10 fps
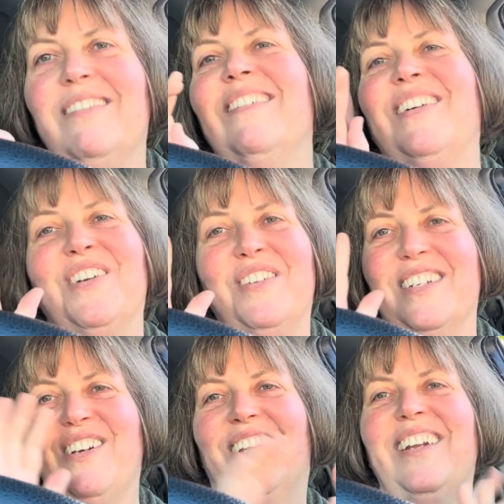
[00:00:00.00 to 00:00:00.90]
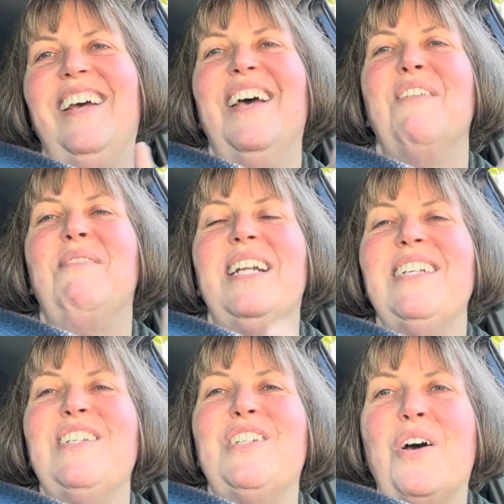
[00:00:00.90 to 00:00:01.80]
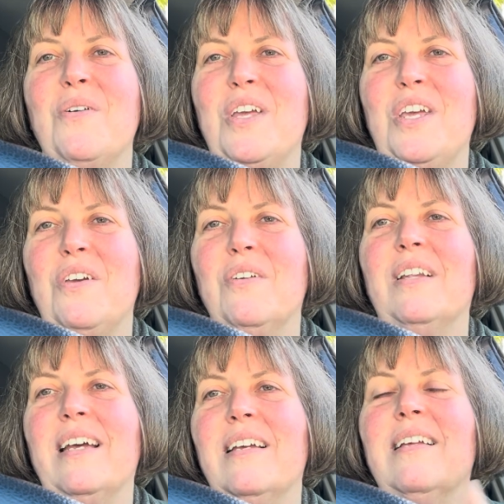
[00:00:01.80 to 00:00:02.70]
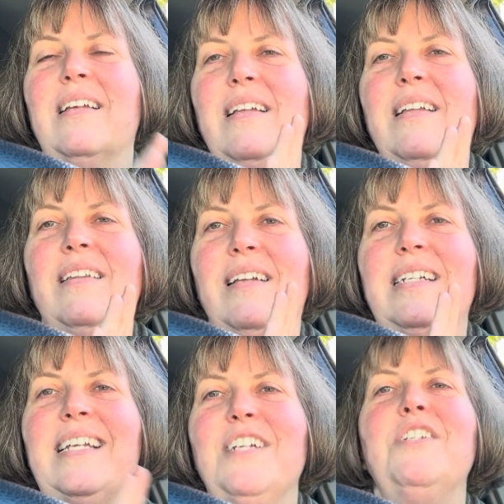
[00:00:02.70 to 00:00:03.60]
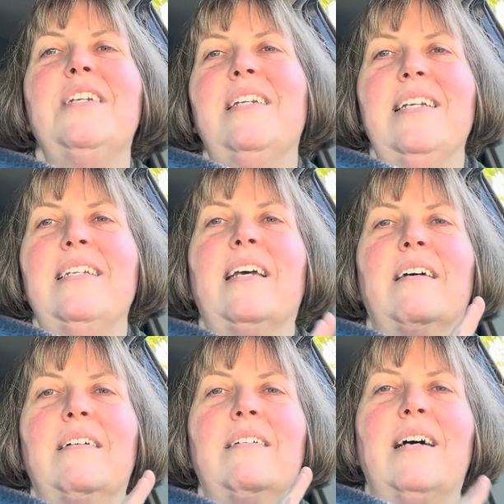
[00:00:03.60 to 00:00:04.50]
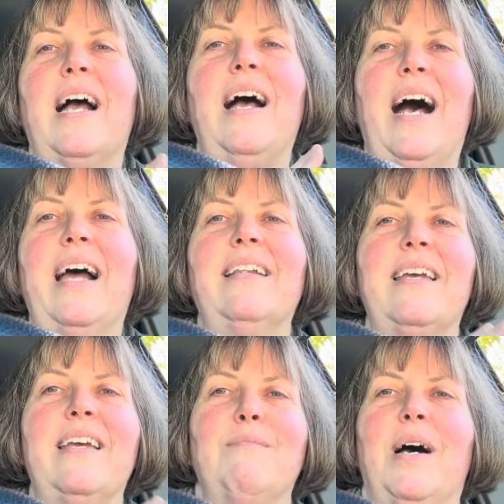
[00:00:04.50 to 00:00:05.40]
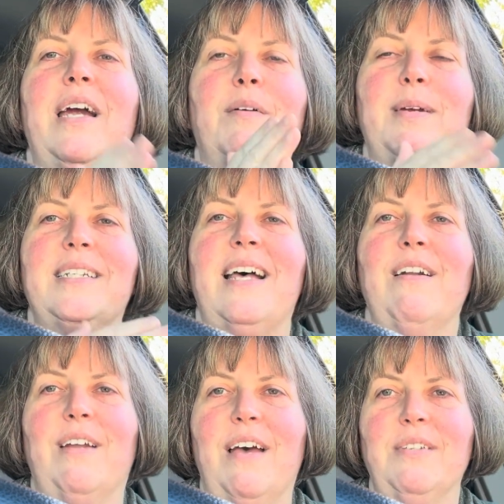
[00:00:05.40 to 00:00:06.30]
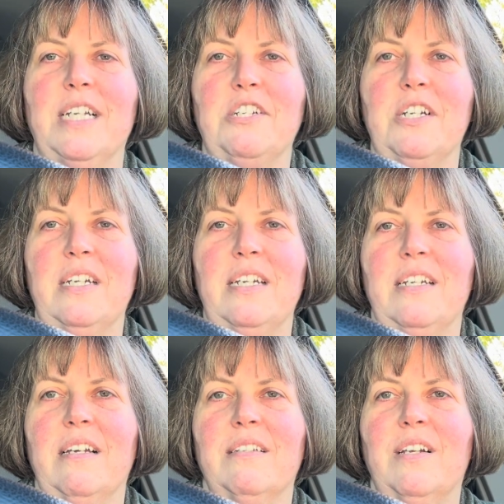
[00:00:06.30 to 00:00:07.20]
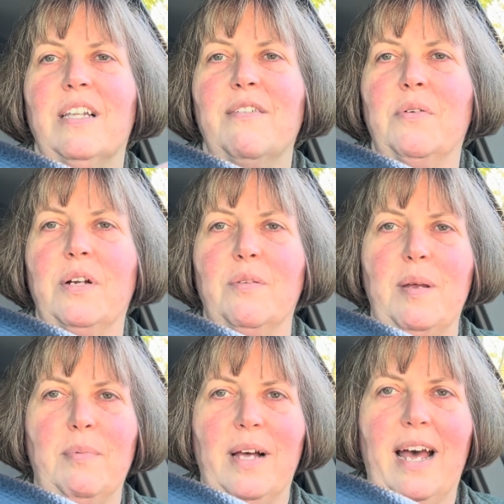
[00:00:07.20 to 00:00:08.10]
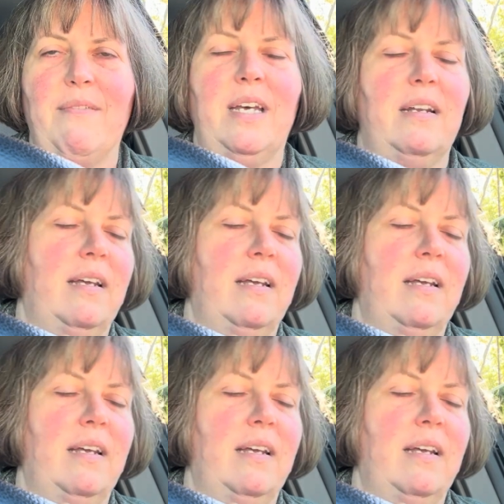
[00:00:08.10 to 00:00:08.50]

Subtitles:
I don't know what it's called, but it's so cute. Like, attention to detail, I highly admire, because I don't have attention to detail. So I love it when other people have it.